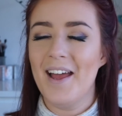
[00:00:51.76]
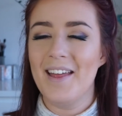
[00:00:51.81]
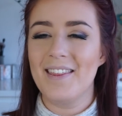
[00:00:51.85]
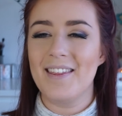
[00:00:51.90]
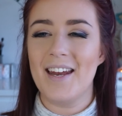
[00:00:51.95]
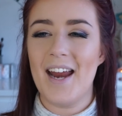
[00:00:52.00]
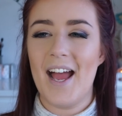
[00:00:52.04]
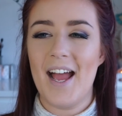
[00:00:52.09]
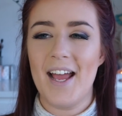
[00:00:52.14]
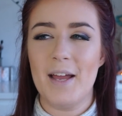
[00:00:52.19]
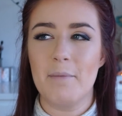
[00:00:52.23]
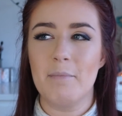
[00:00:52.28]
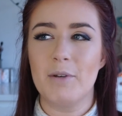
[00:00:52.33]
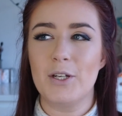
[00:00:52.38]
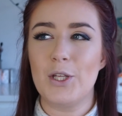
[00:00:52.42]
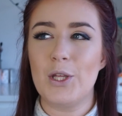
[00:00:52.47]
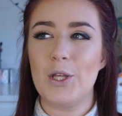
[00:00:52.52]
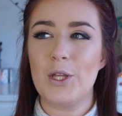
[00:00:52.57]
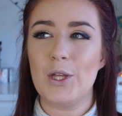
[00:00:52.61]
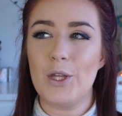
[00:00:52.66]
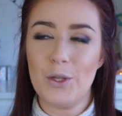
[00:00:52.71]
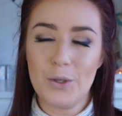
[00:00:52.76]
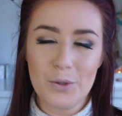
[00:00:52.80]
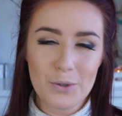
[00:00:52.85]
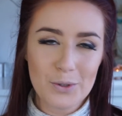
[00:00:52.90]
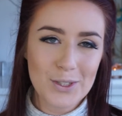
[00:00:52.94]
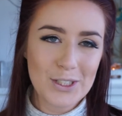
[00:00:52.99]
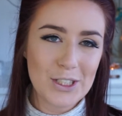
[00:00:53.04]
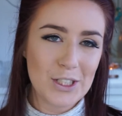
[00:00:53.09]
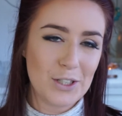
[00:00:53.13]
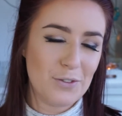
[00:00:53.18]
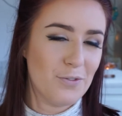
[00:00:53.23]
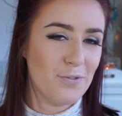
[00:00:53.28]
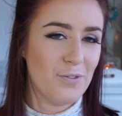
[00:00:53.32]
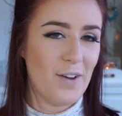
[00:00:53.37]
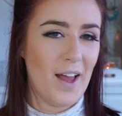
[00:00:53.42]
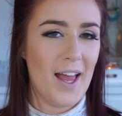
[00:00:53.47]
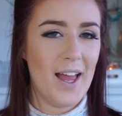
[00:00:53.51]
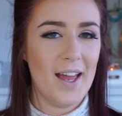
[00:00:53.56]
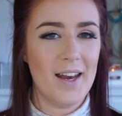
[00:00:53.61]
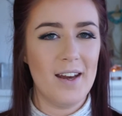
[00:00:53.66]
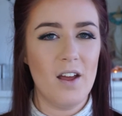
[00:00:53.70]
that I am a huge
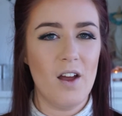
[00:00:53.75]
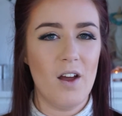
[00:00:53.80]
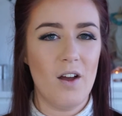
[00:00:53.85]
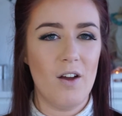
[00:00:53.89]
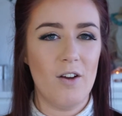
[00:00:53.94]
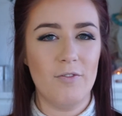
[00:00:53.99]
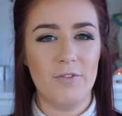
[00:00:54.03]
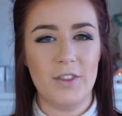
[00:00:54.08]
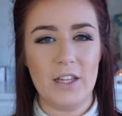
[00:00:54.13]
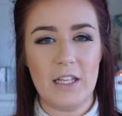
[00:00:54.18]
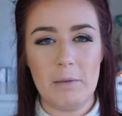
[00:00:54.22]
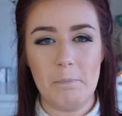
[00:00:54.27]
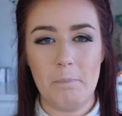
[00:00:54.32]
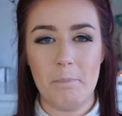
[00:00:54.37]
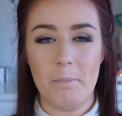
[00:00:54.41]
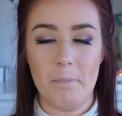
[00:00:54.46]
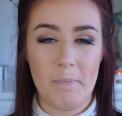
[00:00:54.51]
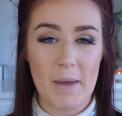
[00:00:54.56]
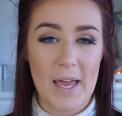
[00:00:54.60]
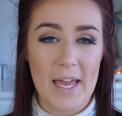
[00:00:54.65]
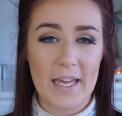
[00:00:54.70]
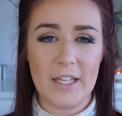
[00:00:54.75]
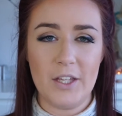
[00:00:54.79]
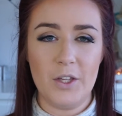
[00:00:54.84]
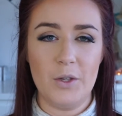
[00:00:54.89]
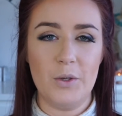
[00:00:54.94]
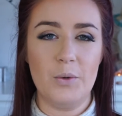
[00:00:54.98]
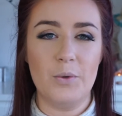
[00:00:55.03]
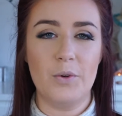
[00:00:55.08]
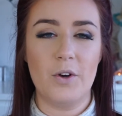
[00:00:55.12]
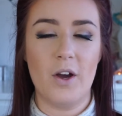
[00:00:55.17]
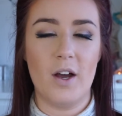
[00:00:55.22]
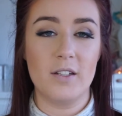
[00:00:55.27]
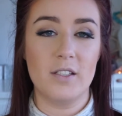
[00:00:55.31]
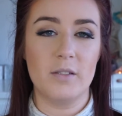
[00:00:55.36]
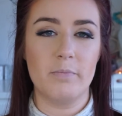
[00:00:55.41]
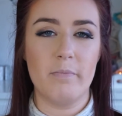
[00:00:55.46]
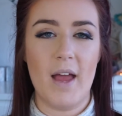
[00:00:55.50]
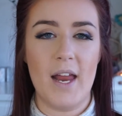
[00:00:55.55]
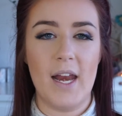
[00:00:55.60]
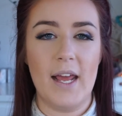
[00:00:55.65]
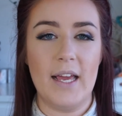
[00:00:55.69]
fan of the BeYu
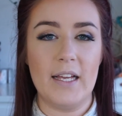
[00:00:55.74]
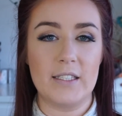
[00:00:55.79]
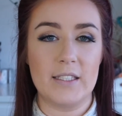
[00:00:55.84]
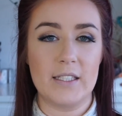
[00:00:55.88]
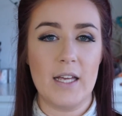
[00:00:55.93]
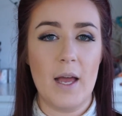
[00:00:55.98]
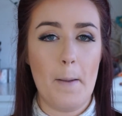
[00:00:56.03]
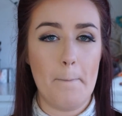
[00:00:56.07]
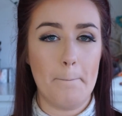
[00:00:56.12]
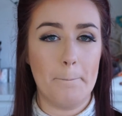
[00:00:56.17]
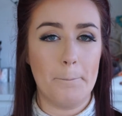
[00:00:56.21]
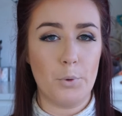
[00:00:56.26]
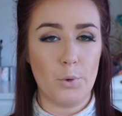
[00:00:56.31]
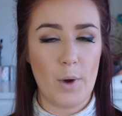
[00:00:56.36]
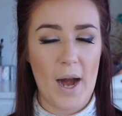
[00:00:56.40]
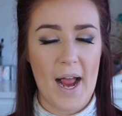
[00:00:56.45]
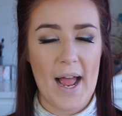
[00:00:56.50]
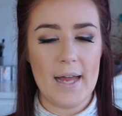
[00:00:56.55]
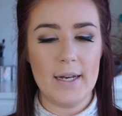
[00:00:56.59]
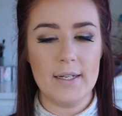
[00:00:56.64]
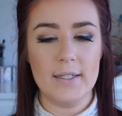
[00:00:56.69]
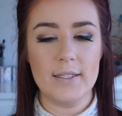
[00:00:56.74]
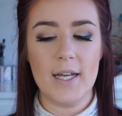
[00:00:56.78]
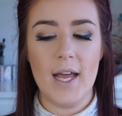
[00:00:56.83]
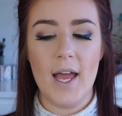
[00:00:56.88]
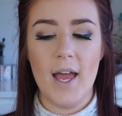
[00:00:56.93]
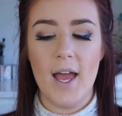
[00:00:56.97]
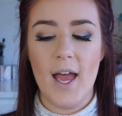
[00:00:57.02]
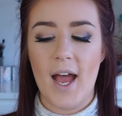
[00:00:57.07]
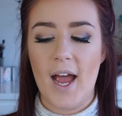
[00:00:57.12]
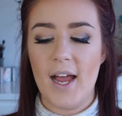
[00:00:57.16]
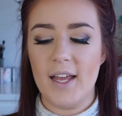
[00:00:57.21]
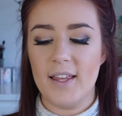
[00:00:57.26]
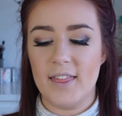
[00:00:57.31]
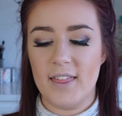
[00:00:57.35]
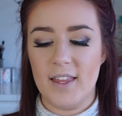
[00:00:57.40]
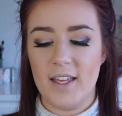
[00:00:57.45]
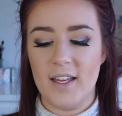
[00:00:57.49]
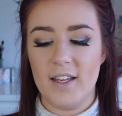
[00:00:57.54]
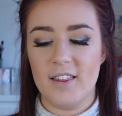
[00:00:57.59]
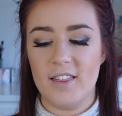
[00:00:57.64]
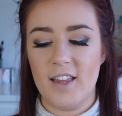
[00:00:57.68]
Cosmetics brand. I
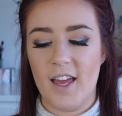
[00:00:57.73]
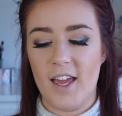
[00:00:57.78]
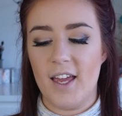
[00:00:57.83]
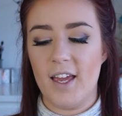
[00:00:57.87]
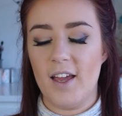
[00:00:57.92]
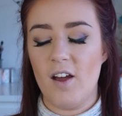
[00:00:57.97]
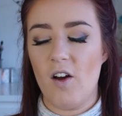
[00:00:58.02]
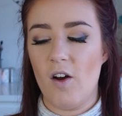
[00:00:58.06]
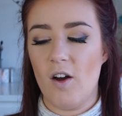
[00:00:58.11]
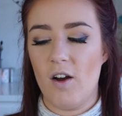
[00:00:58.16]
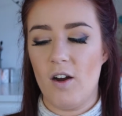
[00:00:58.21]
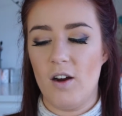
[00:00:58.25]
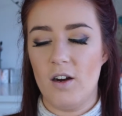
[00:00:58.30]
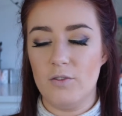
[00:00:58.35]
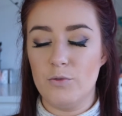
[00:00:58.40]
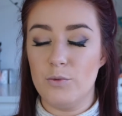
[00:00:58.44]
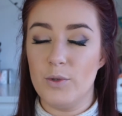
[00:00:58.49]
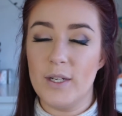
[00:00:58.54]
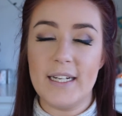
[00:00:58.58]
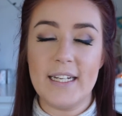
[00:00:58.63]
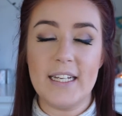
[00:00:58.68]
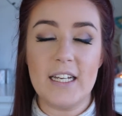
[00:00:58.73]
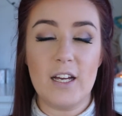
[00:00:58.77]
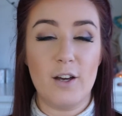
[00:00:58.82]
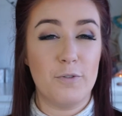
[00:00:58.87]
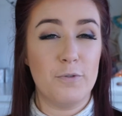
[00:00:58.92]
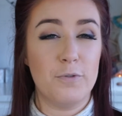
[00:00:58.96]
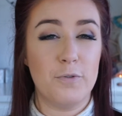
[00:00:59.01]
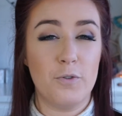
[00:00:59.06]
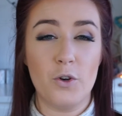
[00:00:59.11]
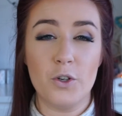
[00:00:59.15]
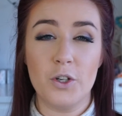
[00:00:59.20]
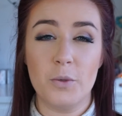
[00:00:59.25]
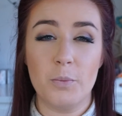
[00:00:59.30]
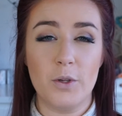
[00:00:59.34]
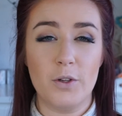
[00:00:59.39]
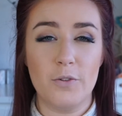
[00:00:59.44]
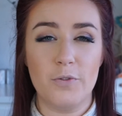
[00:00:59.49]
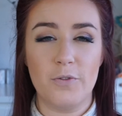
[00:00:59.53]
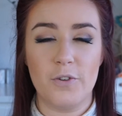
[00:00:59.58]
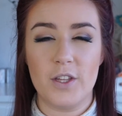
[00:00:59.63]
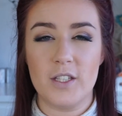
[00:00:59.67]
think they are really
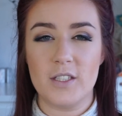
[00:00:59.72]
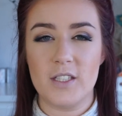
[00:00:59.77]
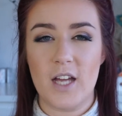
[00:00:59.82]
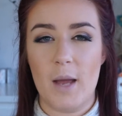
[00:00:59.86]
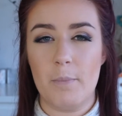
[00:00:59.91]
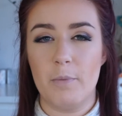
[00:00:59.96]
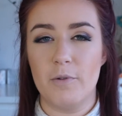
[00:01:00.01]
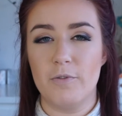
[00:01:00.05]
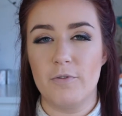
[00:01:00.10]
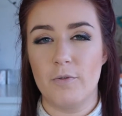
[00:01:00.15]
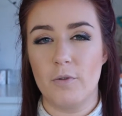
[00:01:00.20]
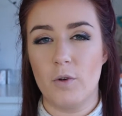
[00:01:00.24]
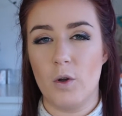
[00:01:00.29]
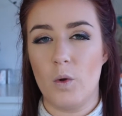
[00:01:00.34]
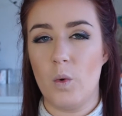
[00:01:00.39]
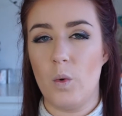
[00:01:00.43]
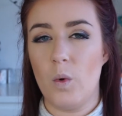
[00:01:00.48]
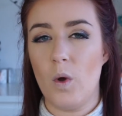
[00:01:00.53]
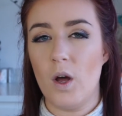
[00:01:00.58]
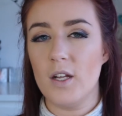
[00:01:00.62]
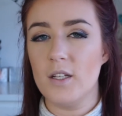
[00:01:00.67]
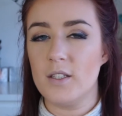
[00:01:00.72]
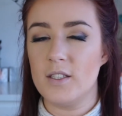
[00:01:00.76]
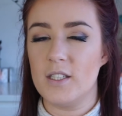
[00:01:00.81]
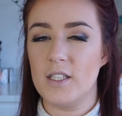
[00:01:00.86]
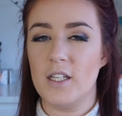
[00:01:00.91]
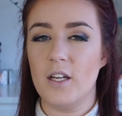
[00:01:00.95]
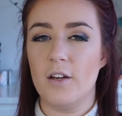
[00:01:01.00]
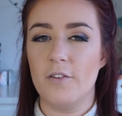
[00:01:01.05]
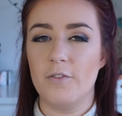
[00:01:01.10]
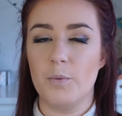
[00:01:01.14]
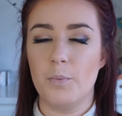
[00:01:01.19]
affordable for the type of quality of the